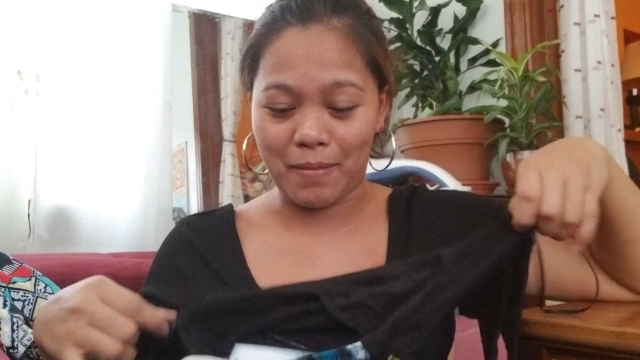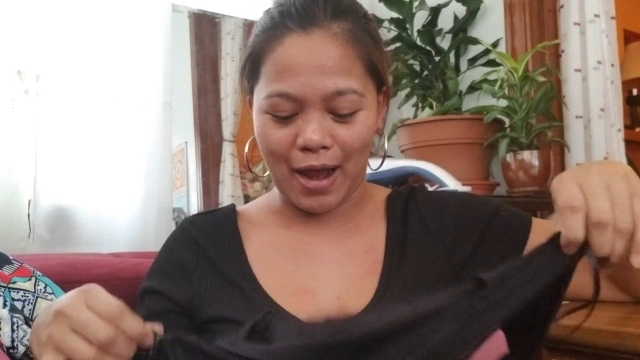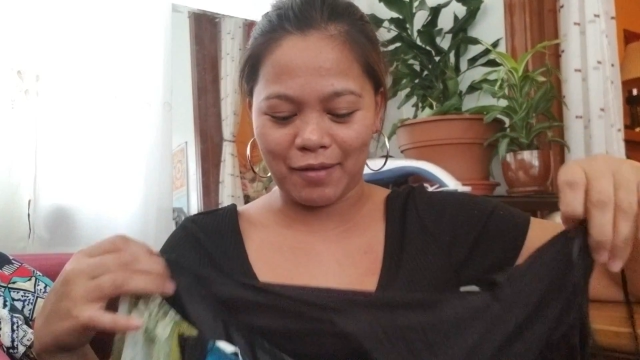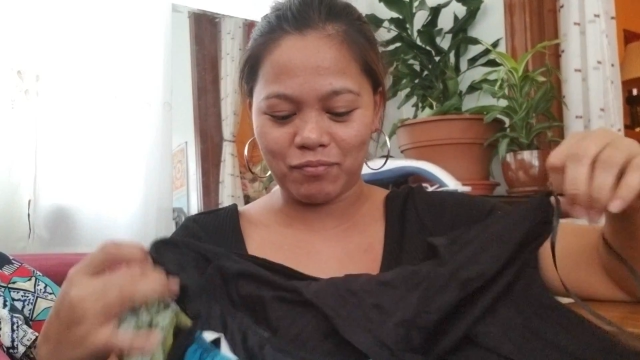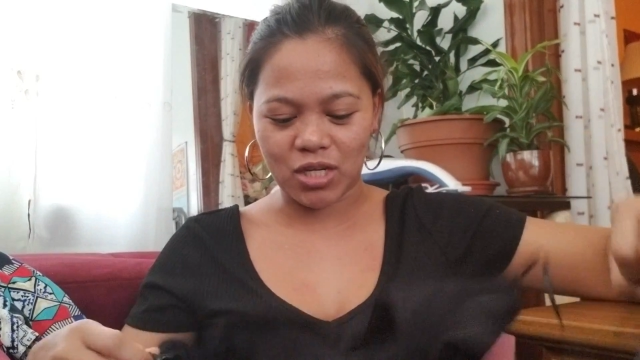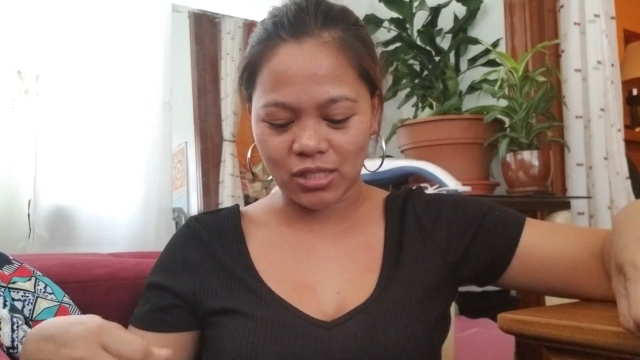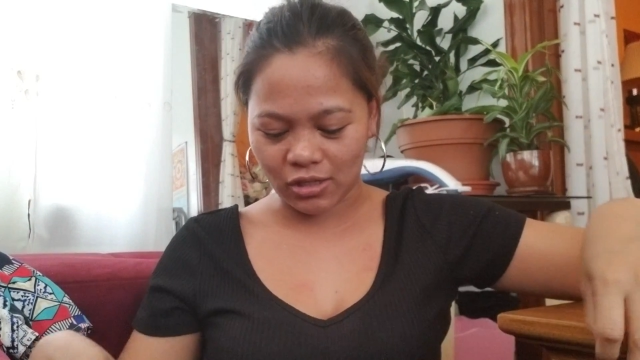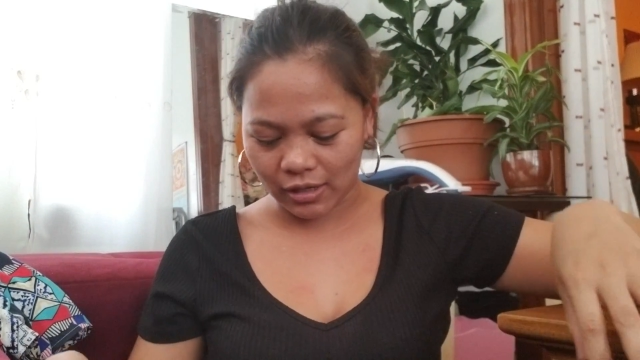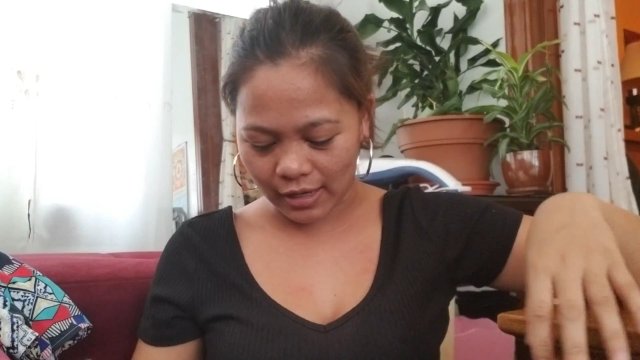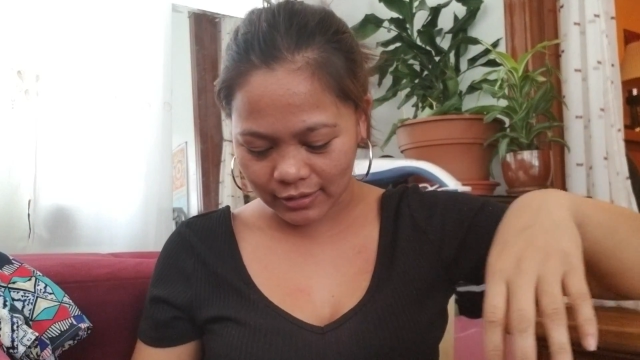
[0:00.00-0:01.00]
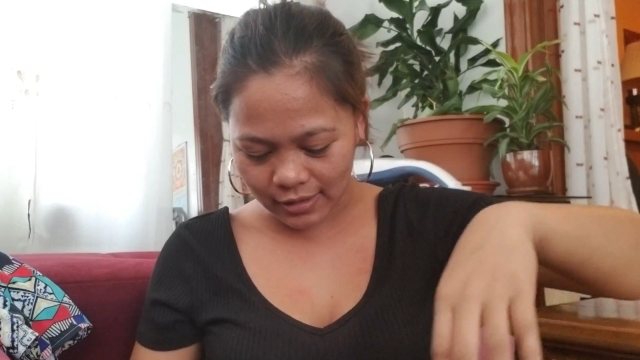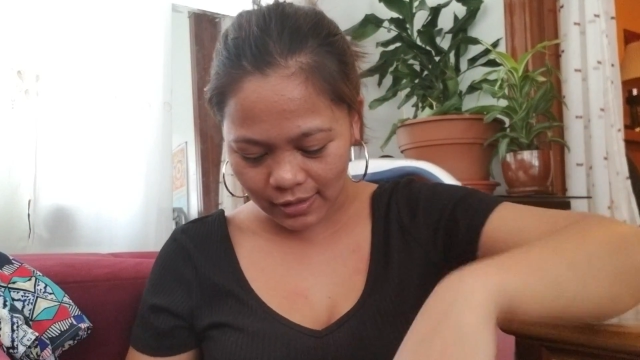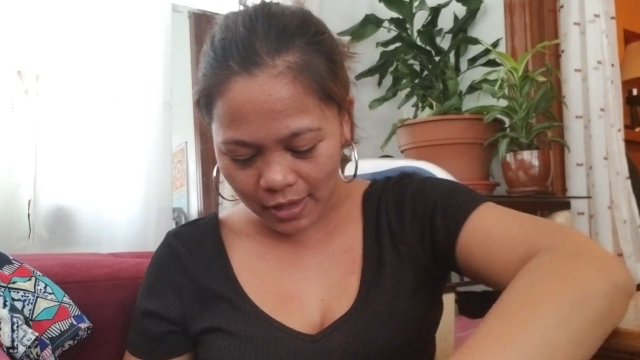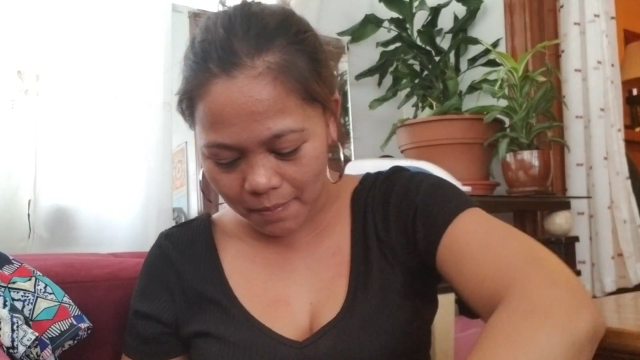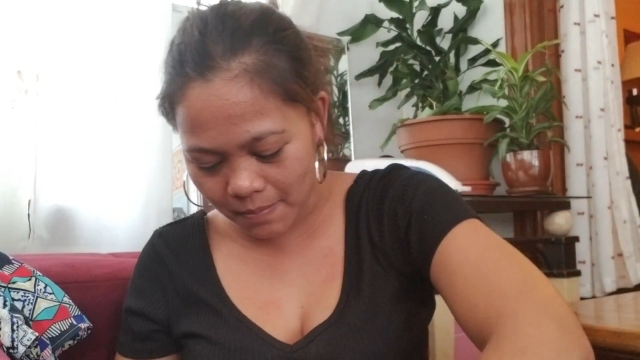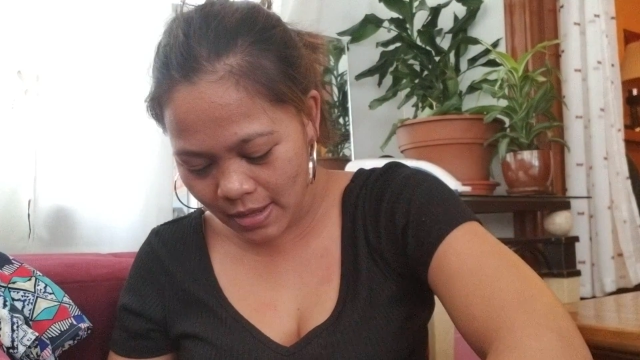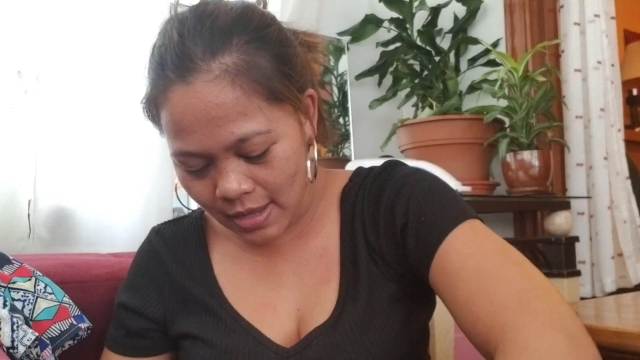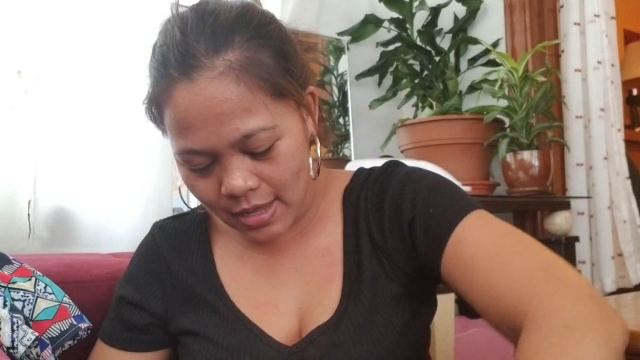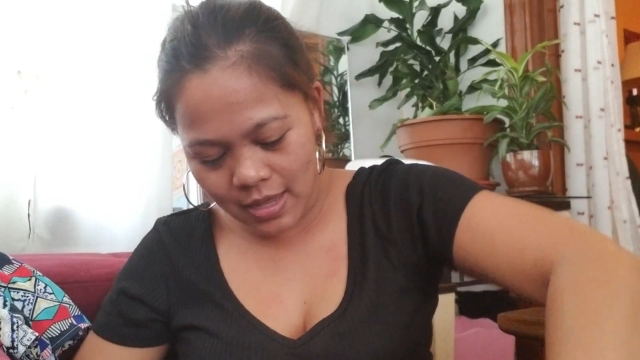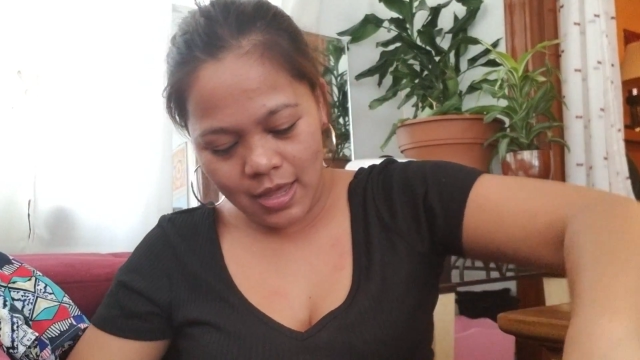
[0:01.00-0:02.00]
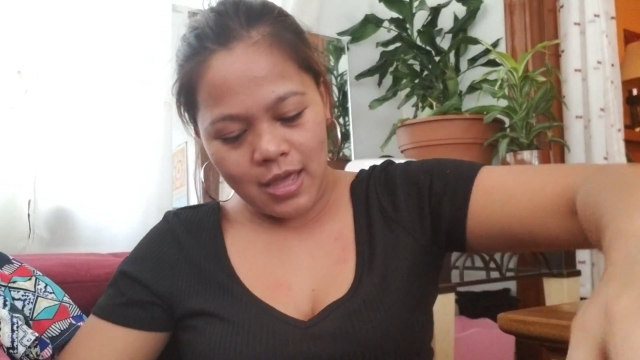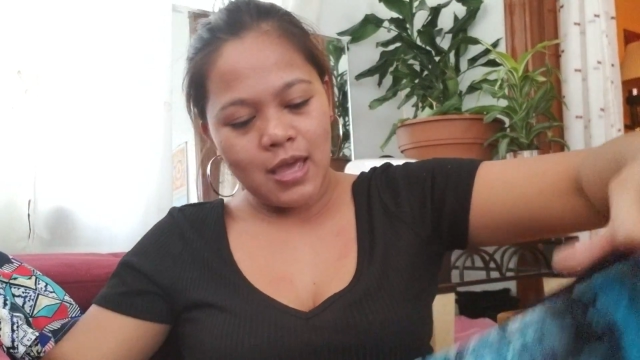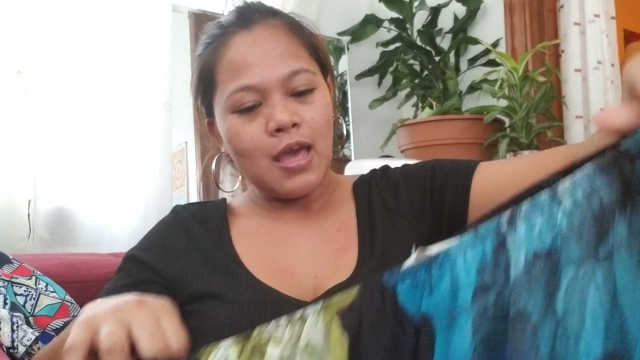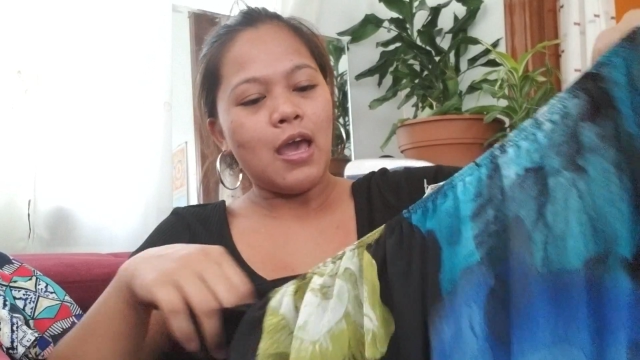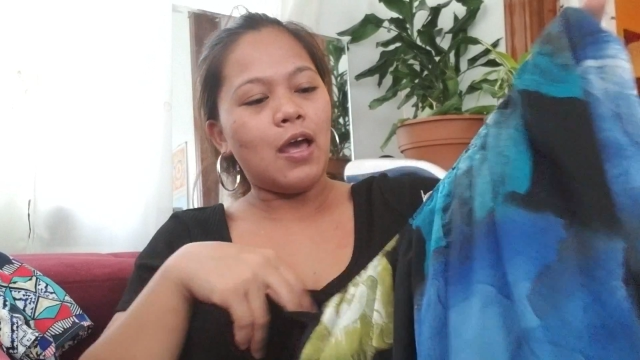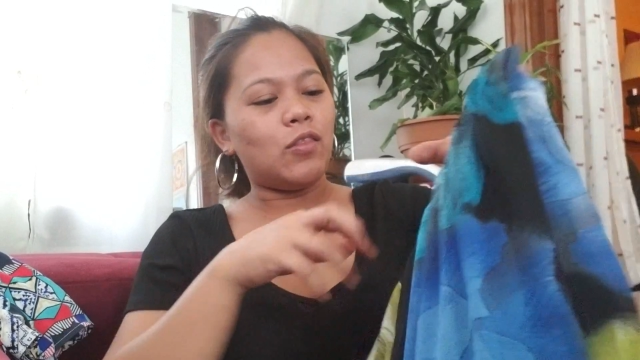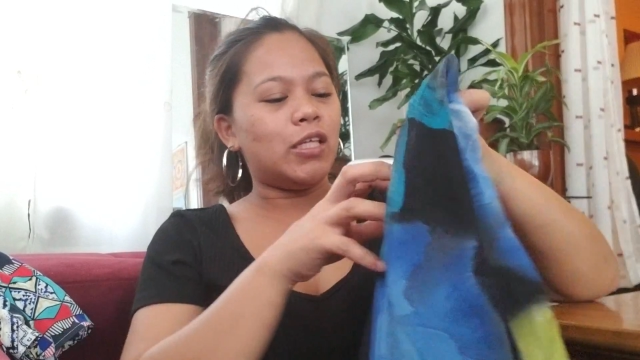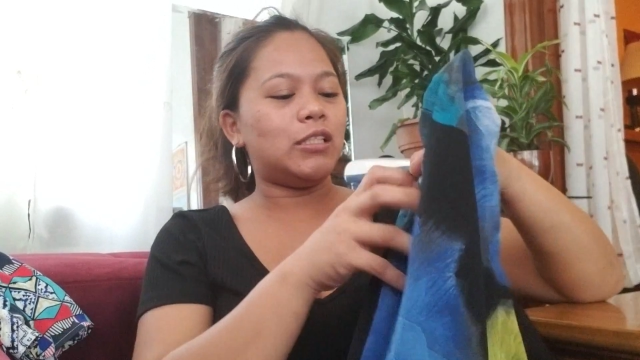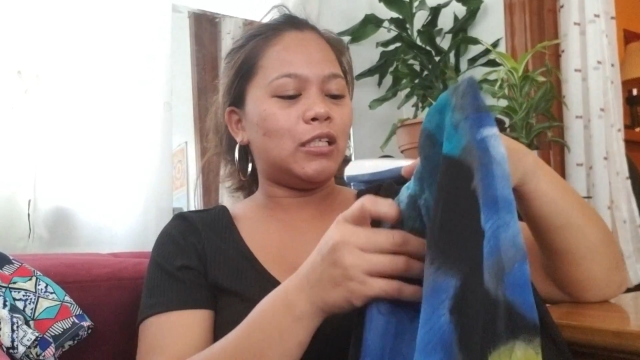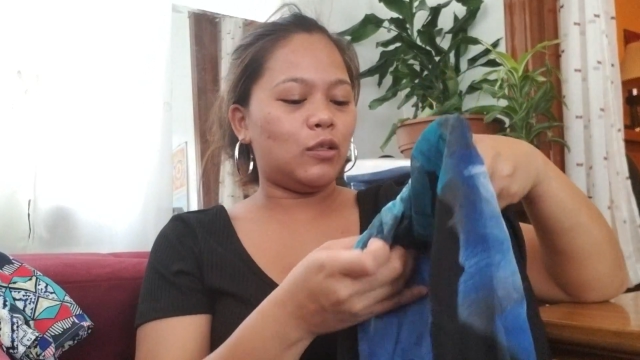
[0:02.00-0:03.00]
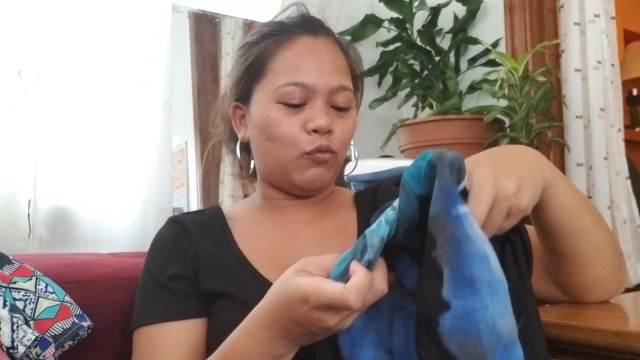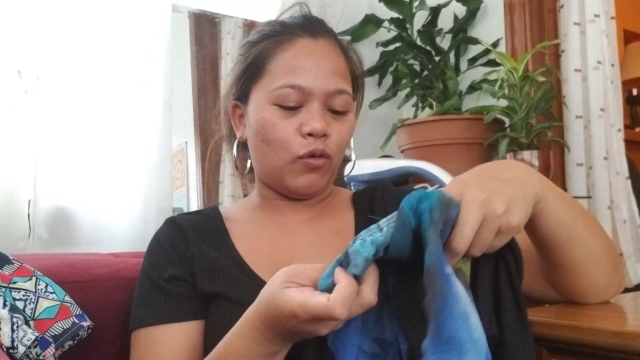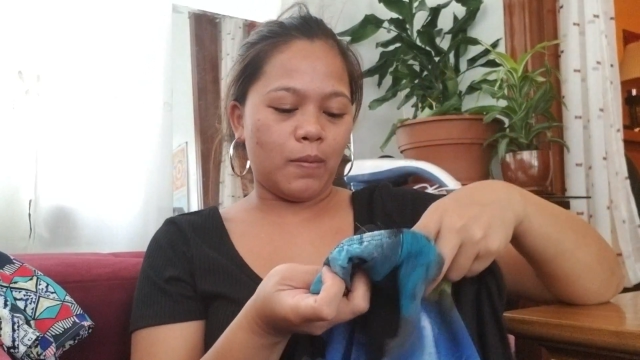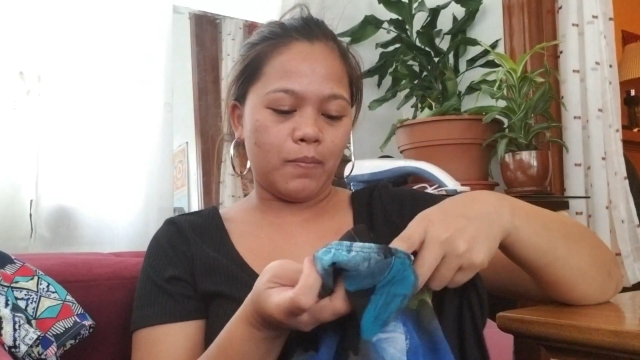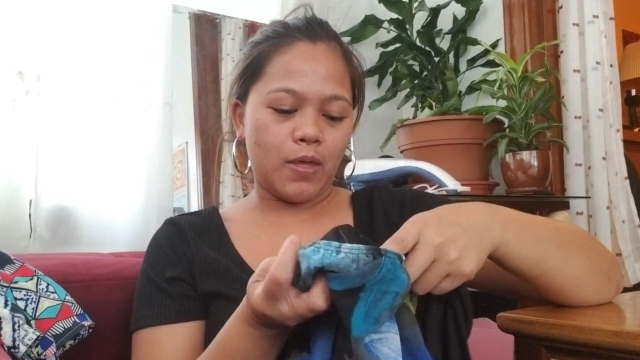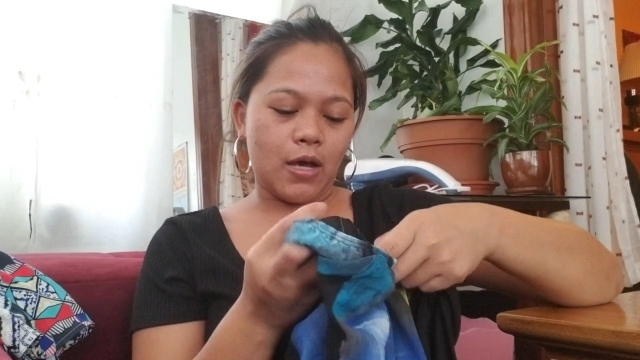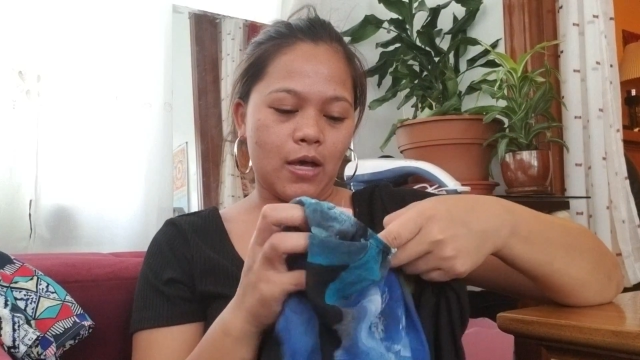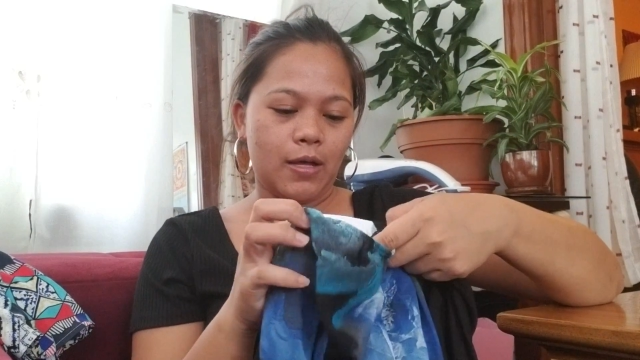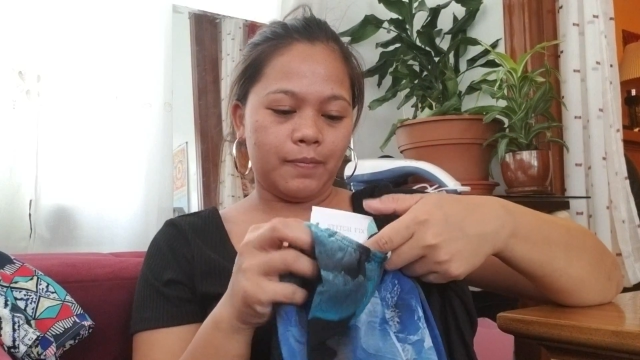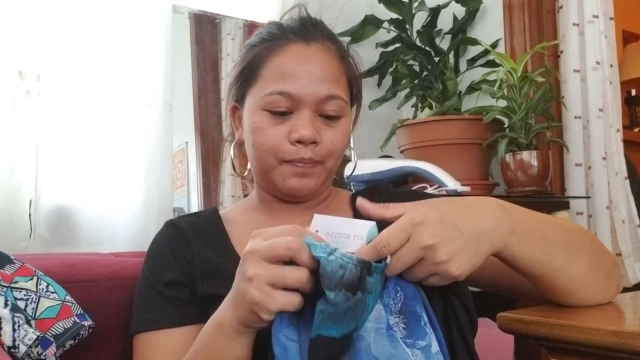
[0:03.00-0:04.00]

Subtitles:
I'm just collecting them. And this is from the